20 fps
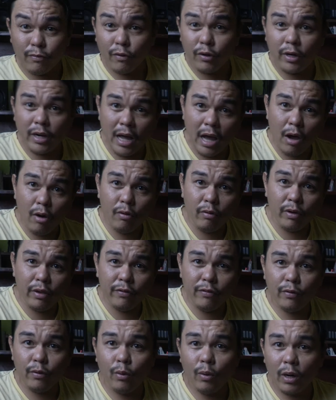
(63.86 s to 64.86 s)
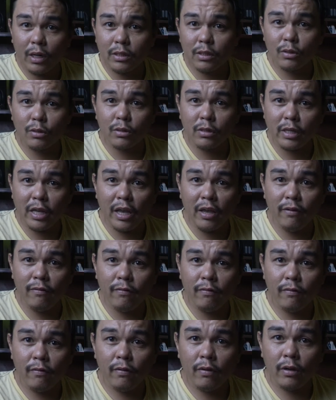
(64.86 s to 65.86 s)
for now, if you want to save
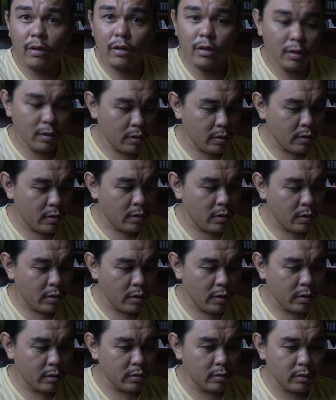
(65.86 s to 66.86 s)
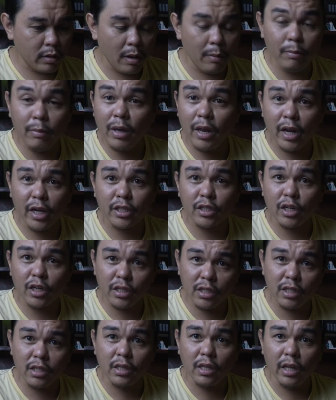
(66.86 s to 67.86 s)
some
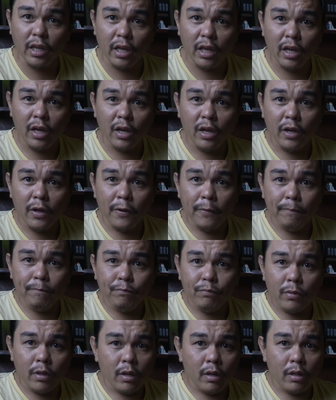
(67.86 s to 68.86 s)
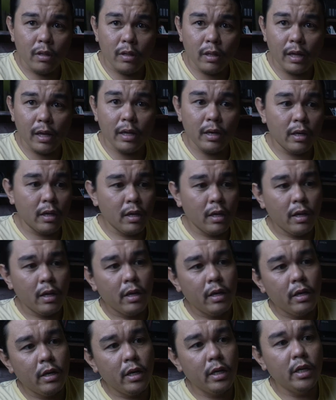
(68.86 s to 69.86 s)
electricity, then
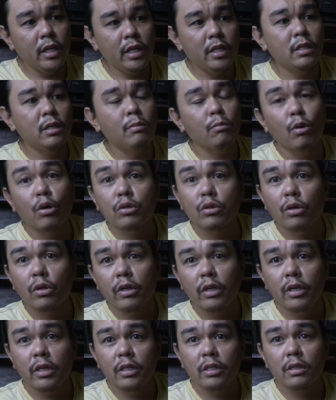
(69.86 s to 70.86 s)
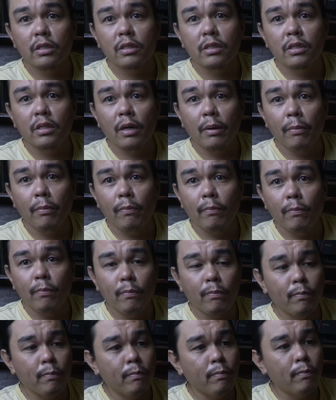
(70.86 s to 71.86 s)
the DC motor is the
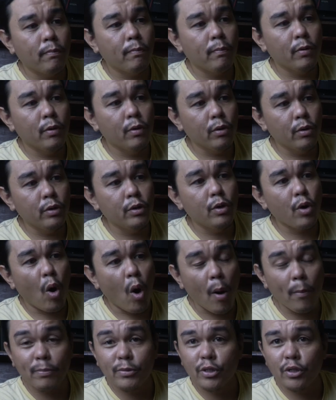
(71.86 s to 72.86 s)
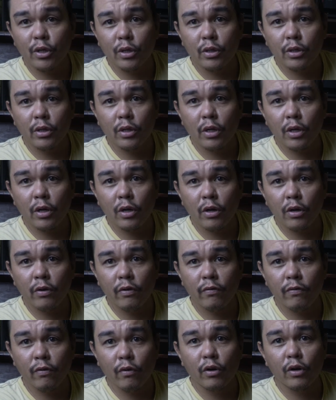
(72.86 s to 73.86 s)
good option
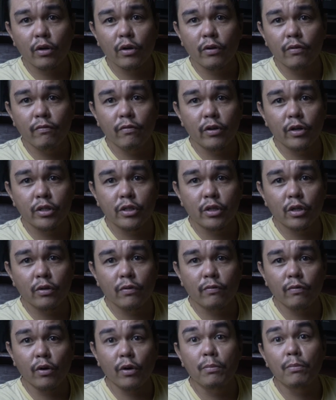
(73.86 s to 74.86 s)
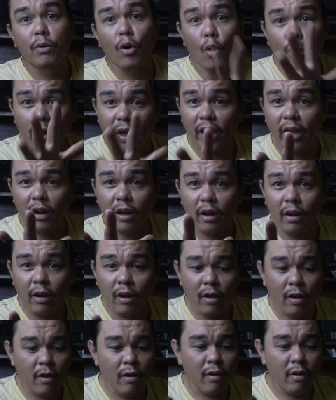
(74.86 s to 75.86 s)
for conversion for broken
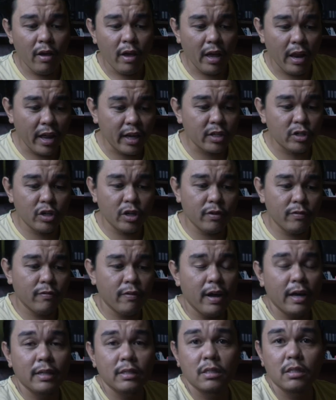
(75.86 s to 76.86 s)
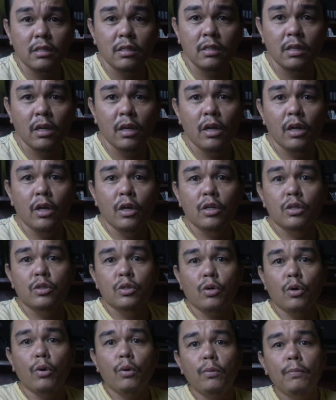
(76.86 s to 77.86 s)
electric fans.
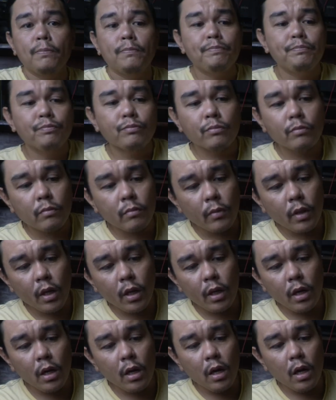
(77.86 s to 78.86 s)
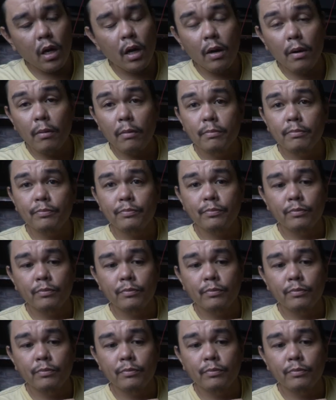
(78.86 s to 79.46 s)
So, um,